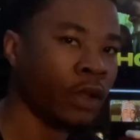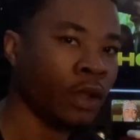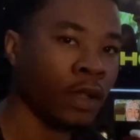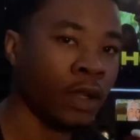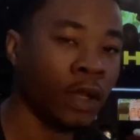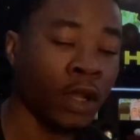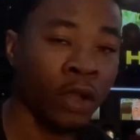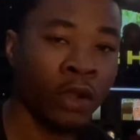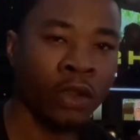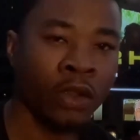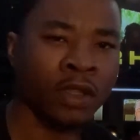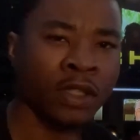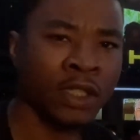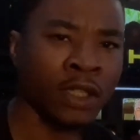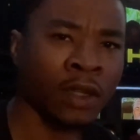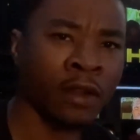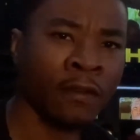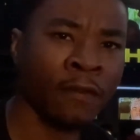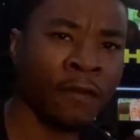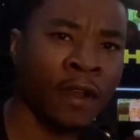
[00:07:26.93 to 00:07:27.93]
Learn
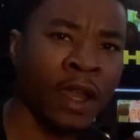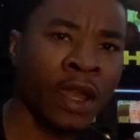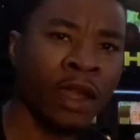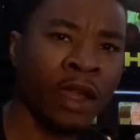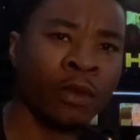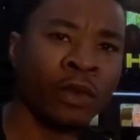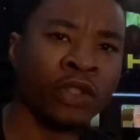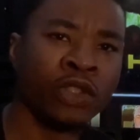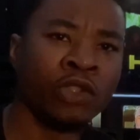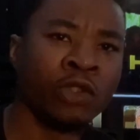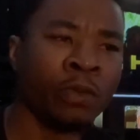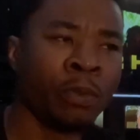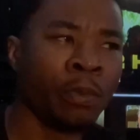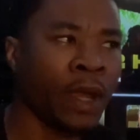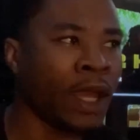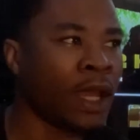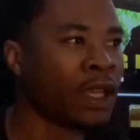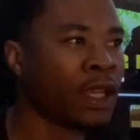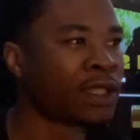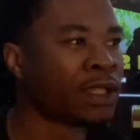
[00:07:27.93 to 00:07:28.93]
yourself. Find what you
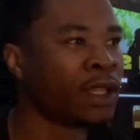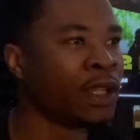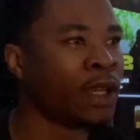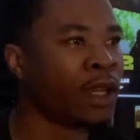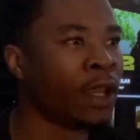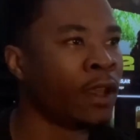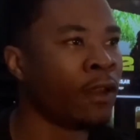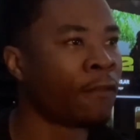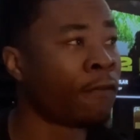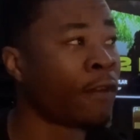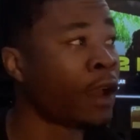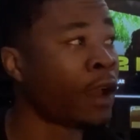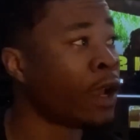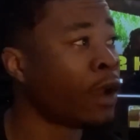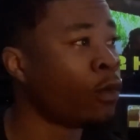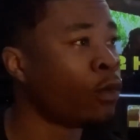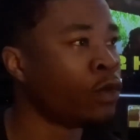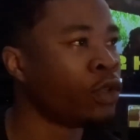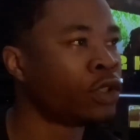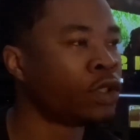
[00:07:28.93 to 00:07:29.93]
passionate at.
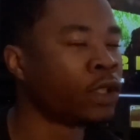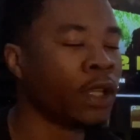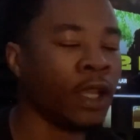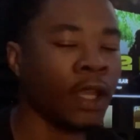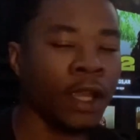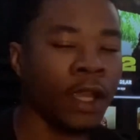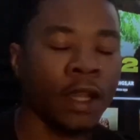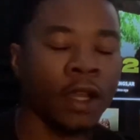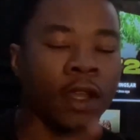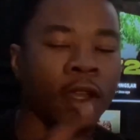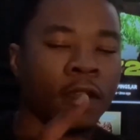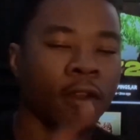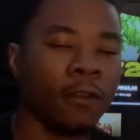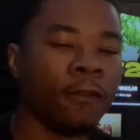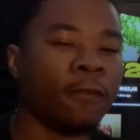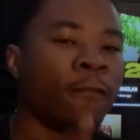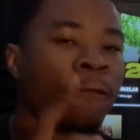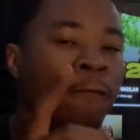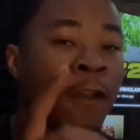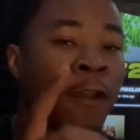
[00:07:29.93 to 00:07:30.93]
Find what, you,
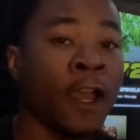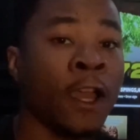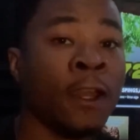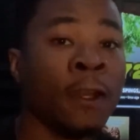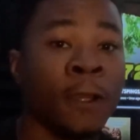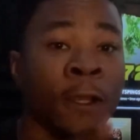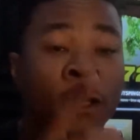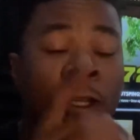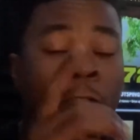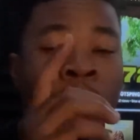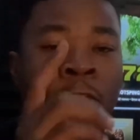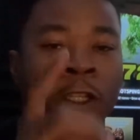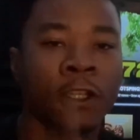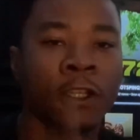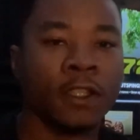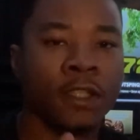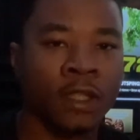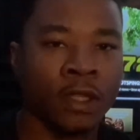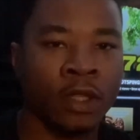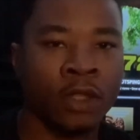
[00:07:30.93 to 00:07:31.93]
find a good
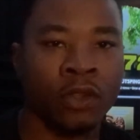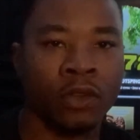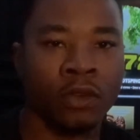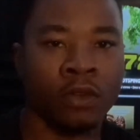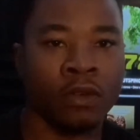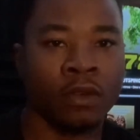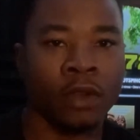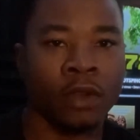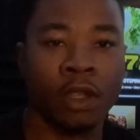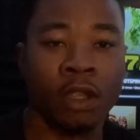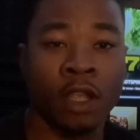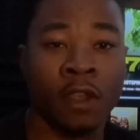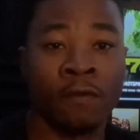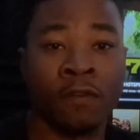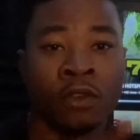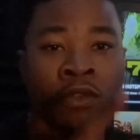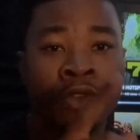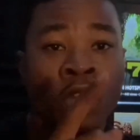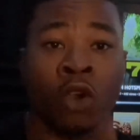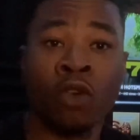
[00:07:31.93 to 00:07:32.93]
skill. If you
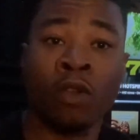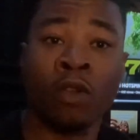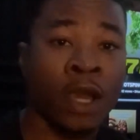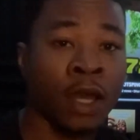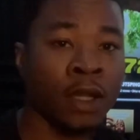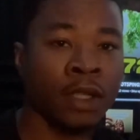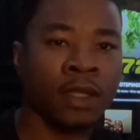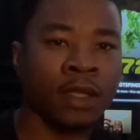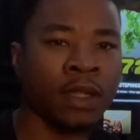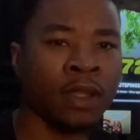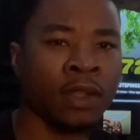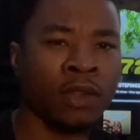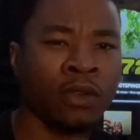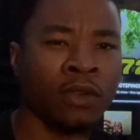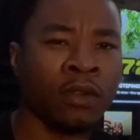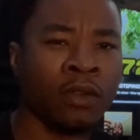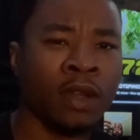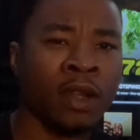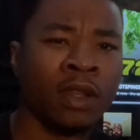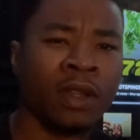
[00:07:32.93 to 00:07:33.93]
don't got a skill,
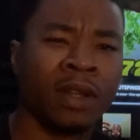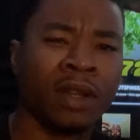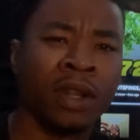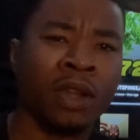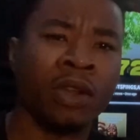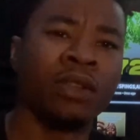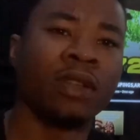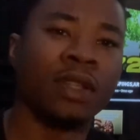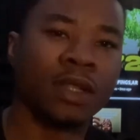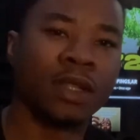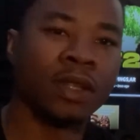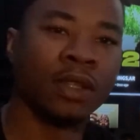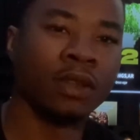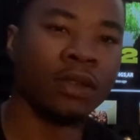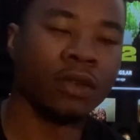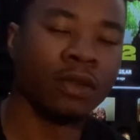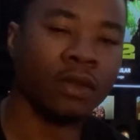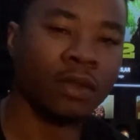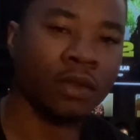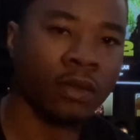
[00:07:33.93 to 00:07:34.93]
learn a
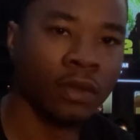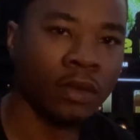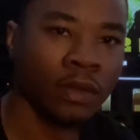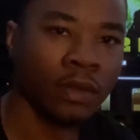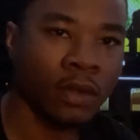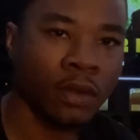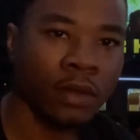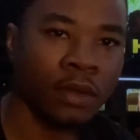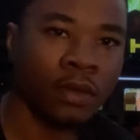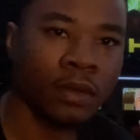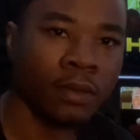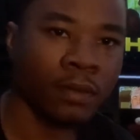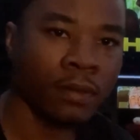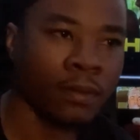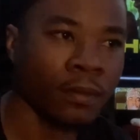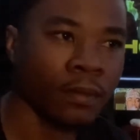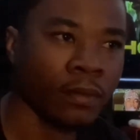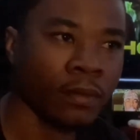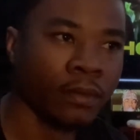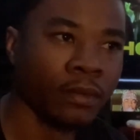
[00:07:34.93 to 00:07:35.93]
skill.
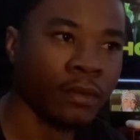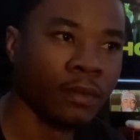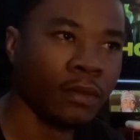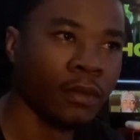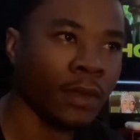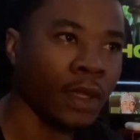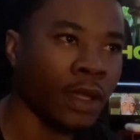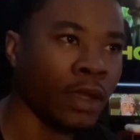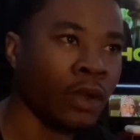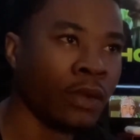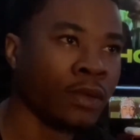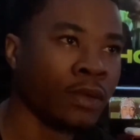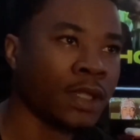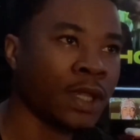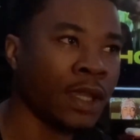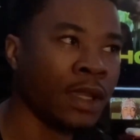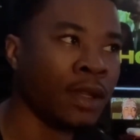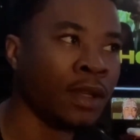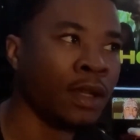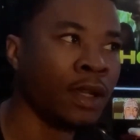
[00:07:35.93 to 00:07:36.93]
It don't
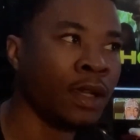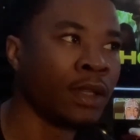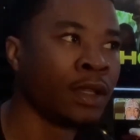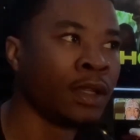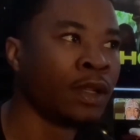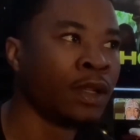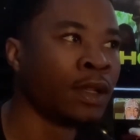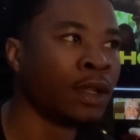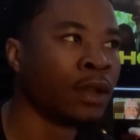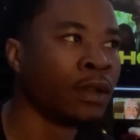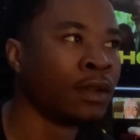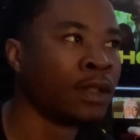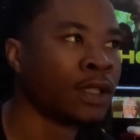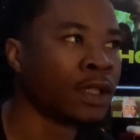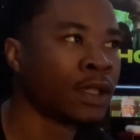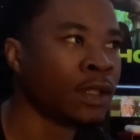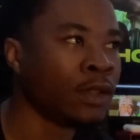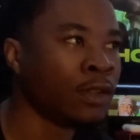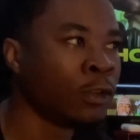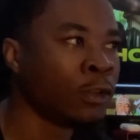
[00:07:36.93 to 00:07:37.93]
take nothing to learn a
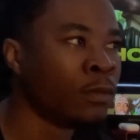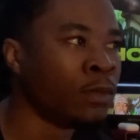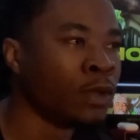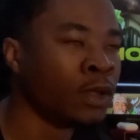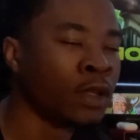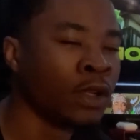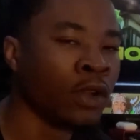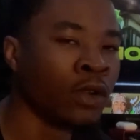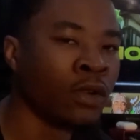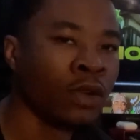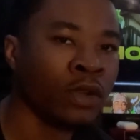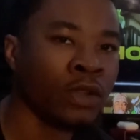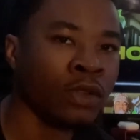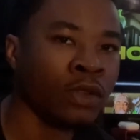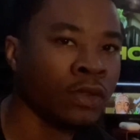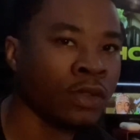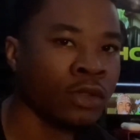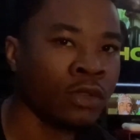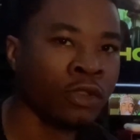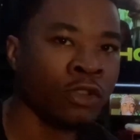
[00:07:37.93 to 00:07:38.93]
skill, bro. Go on
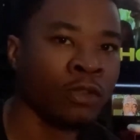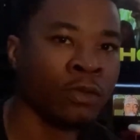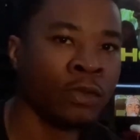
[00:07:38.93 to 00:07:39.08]
YouTube.